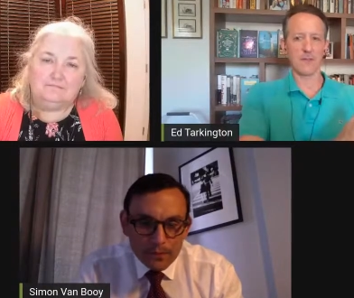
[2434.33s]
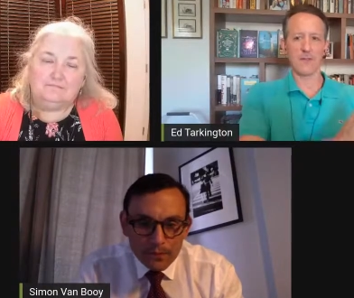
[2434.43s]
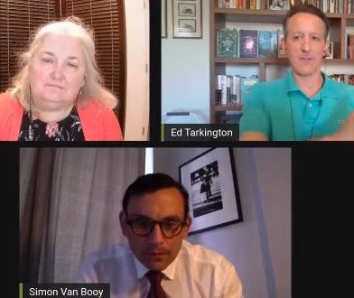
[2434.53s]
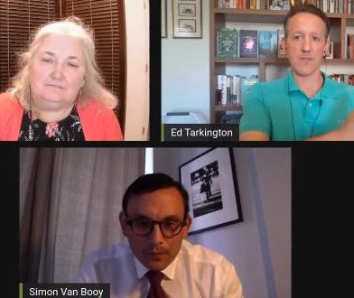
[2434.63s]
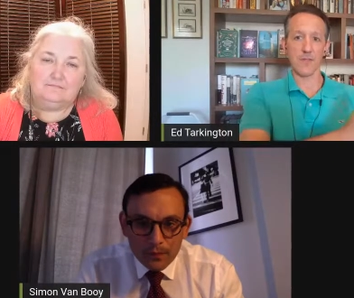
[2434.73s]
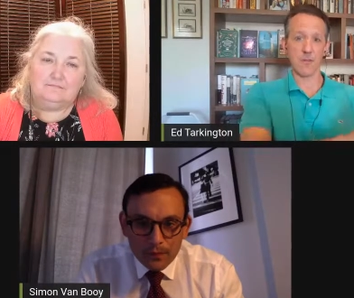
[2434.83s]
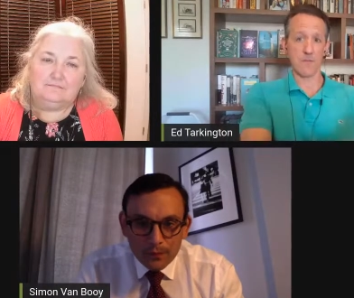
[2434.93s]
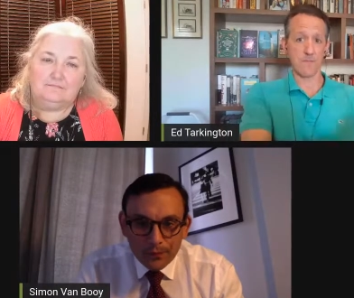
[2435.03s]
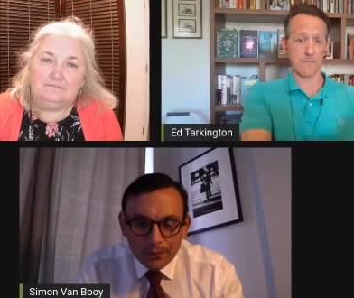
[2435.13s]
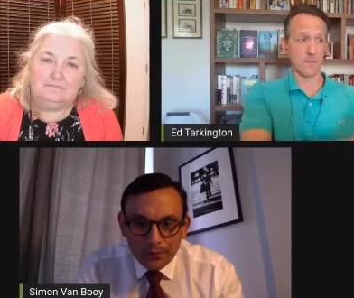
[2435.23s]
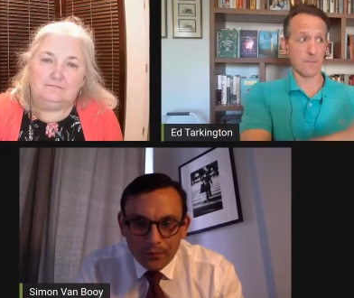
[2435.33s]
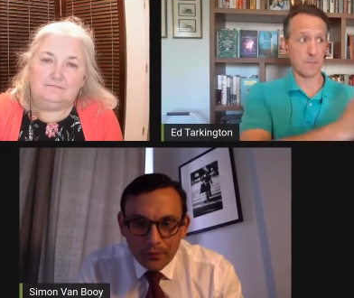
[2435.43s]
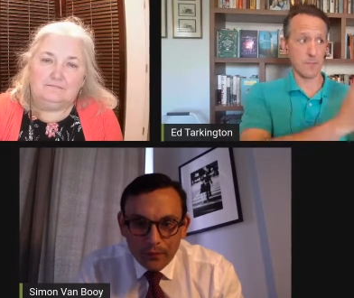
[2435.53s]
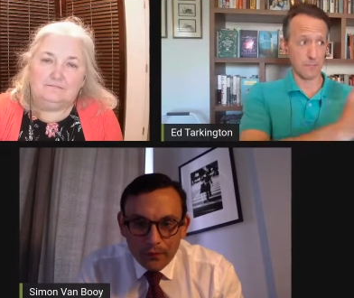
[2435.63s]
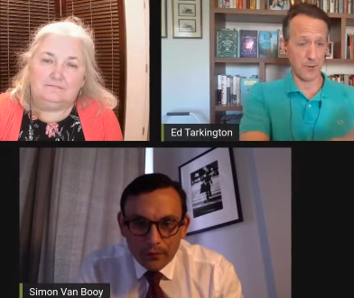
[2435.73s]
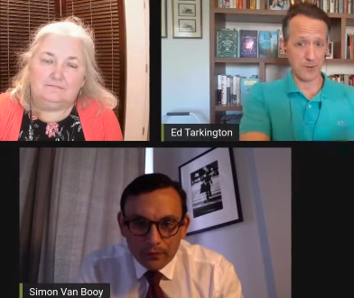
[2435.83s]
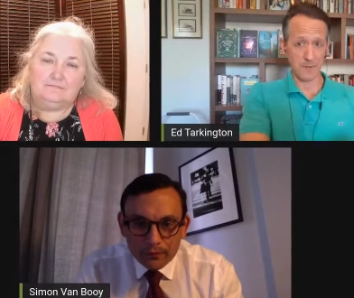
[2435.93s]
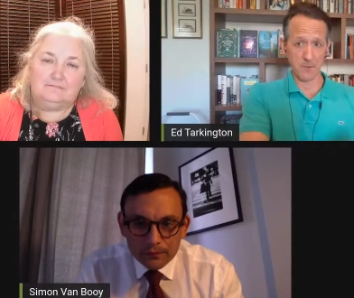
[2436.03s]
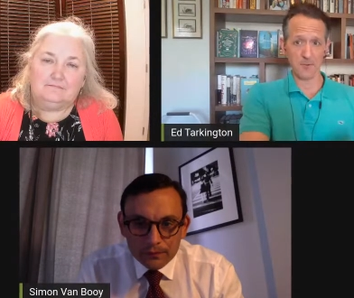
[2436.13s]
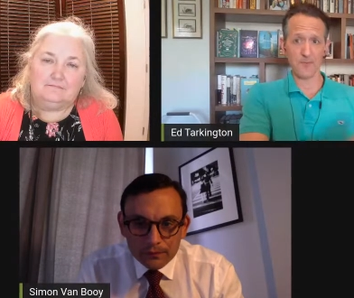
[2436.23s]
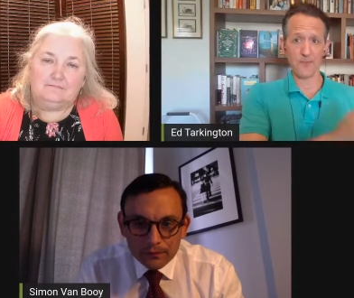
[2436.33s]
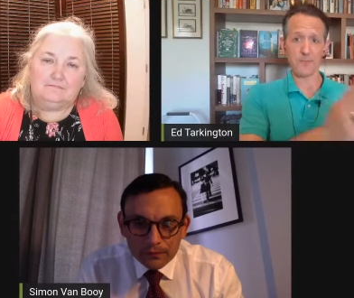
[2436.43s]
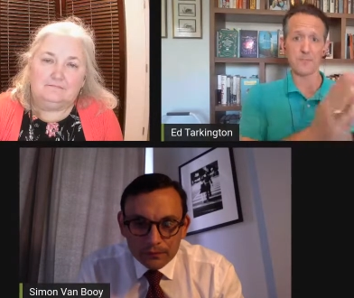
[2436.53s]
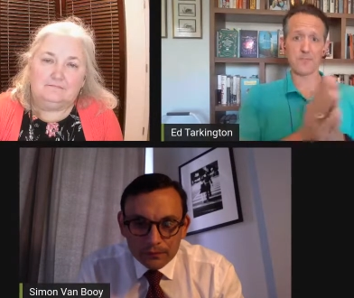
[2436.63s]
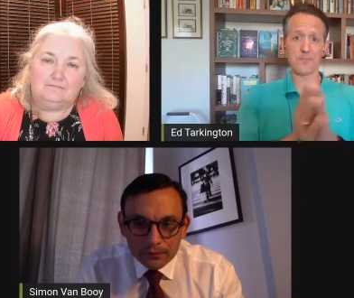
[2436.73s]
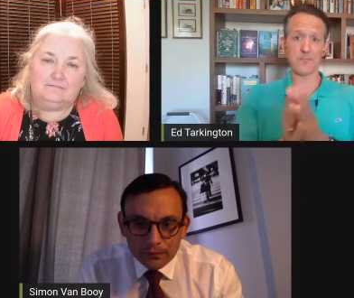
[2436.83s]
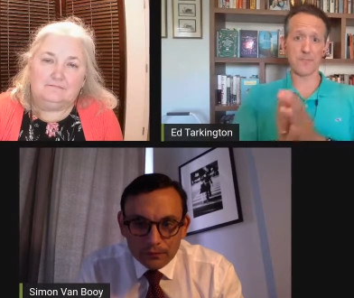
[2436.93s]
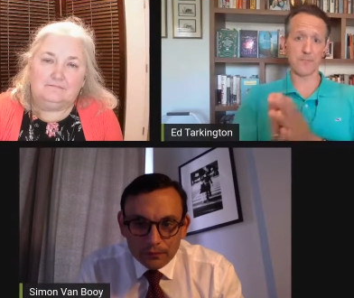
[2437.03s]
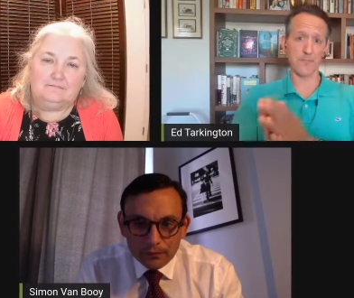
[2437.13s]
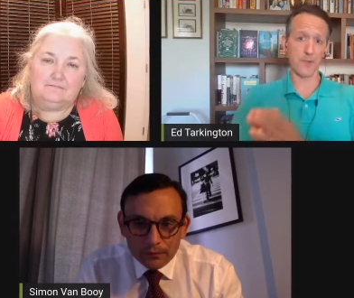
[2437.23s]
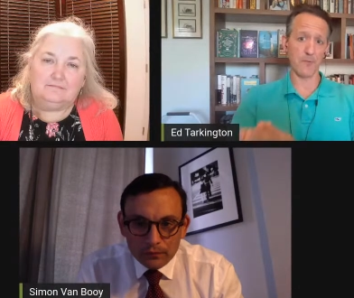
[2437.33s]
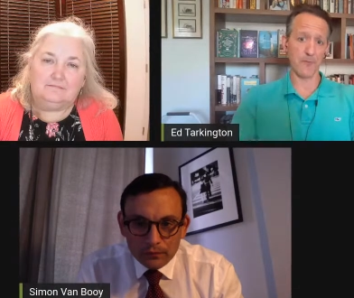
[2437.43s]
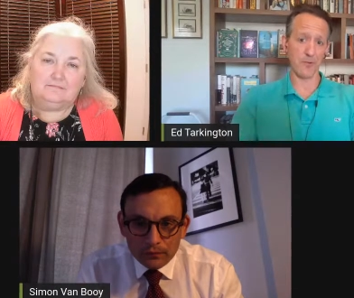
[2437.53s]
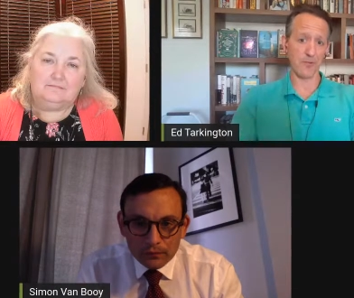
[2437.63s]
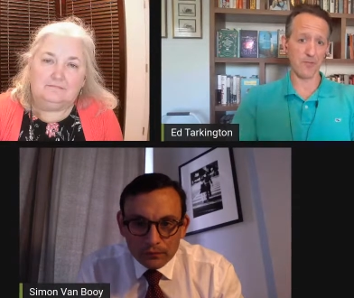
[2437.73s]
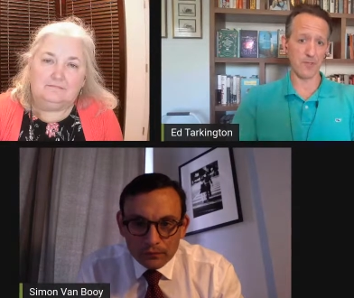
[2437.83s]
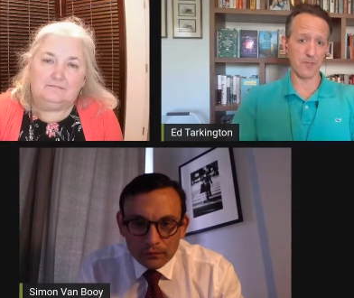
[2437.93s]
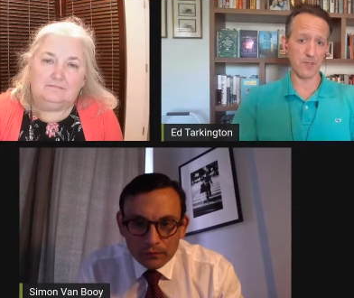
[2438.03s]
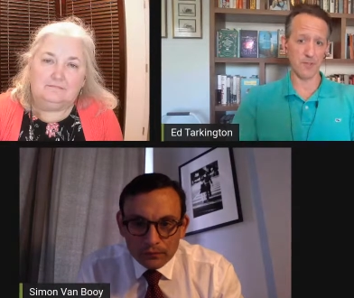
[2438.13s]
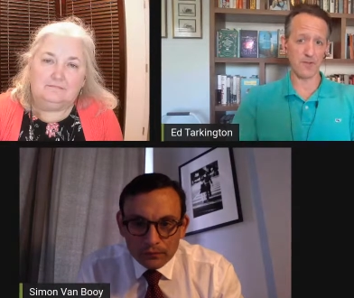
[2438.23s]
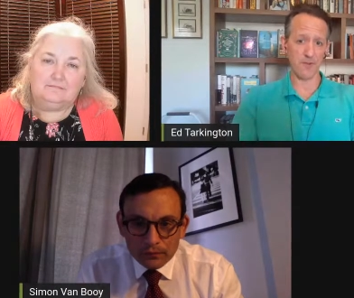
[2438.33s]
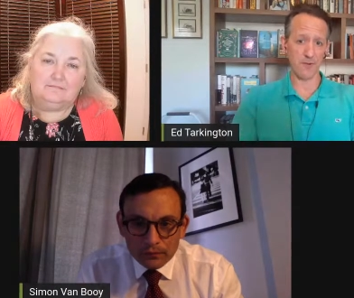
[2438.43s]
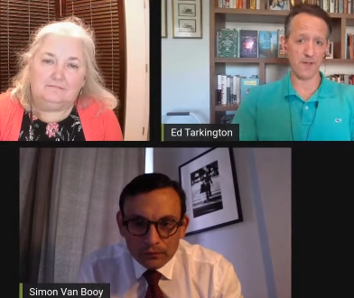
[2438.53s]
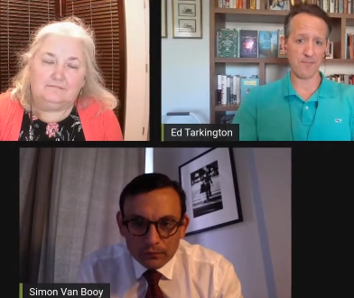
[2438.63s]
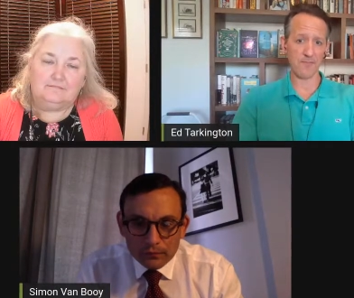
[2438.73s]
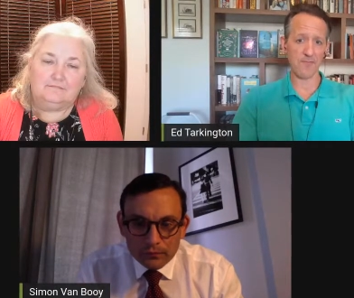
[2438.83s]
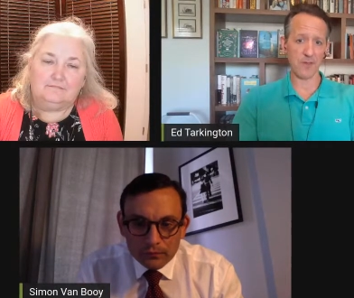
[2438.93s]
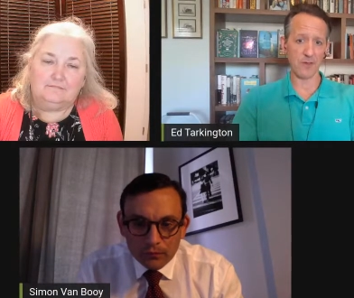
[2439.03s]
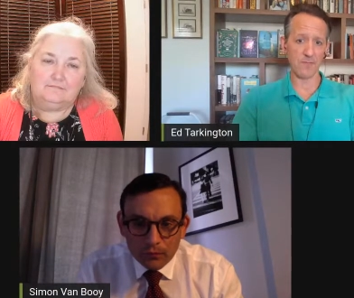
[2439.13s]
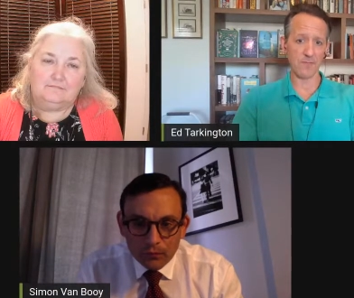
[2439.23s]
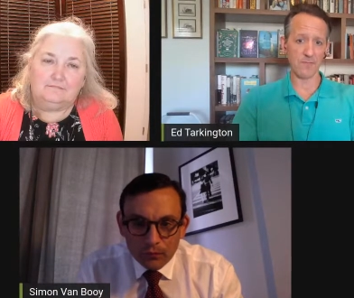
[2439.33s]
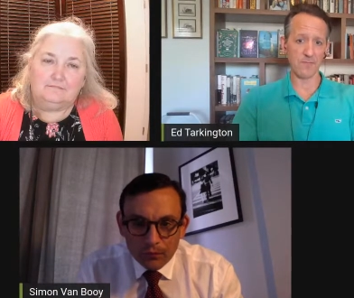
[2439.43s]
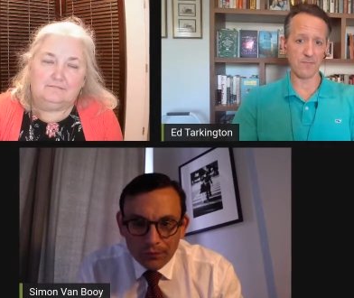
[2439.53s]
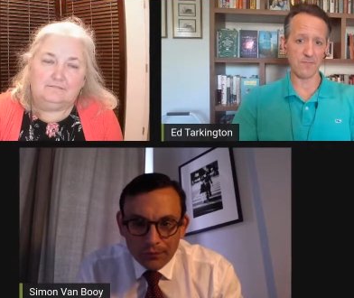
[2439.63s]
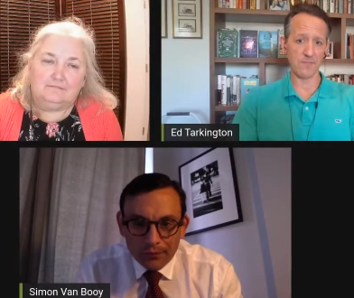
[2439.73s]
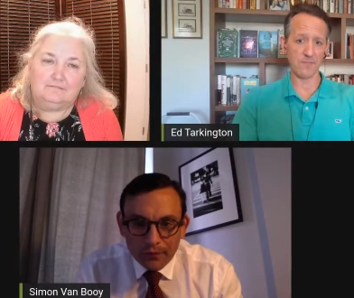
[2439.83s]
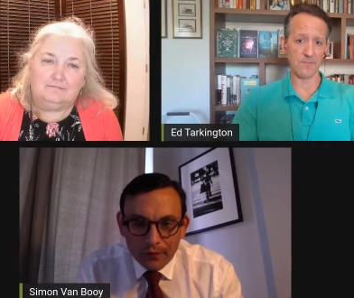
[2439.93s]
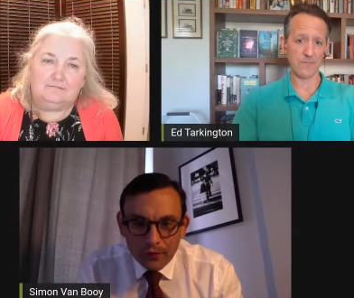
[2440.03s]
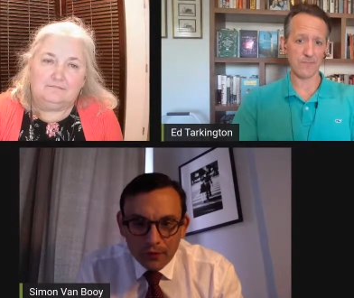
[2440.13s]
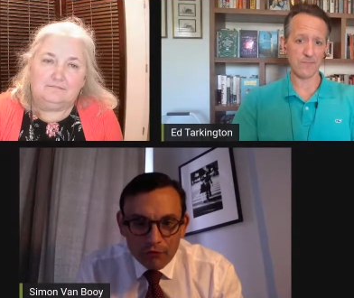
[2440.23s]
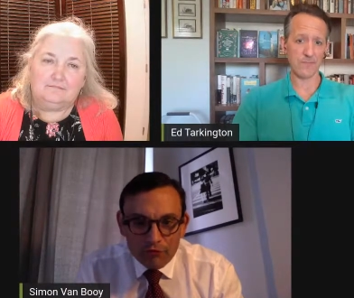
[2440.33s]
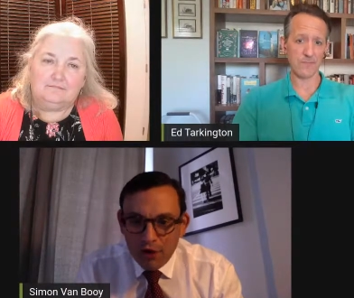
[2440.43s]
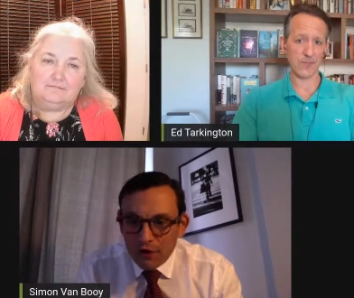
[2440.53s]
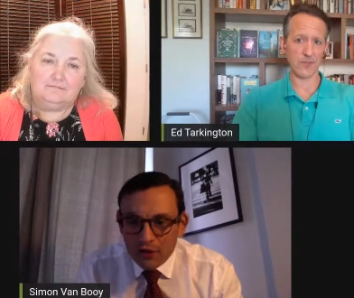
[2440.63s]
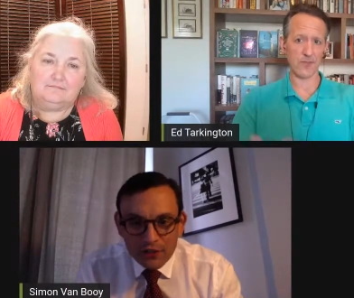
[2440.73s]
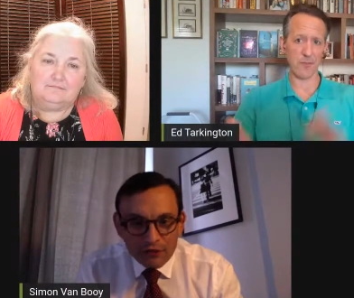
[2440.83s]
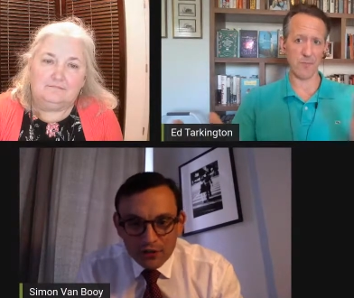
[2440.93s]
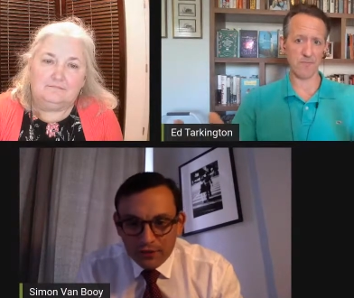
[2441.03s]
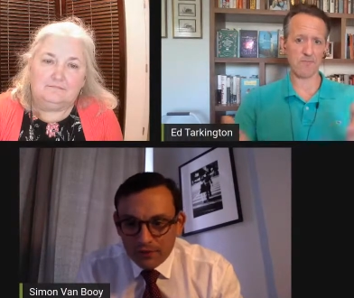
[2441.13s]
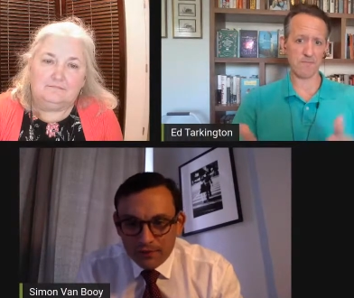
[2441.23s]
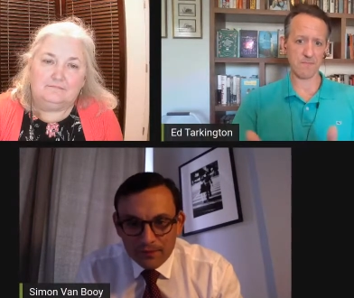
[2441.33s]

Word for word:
Speaker 1: is your printed book from your first completed draft of the novel?
Speaker 2: Very like different. Of,